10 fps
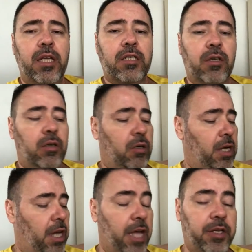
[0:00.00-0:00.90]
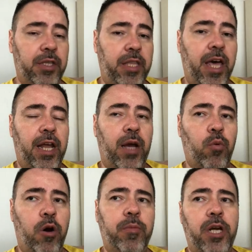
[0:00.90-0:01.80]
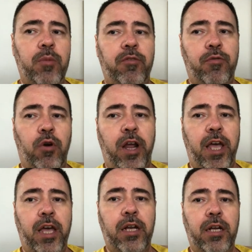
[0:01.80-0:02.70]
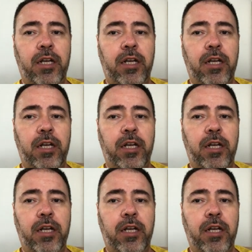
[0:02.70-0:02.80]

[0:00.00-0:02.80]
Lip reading: So I did that. I warmed up beforehand,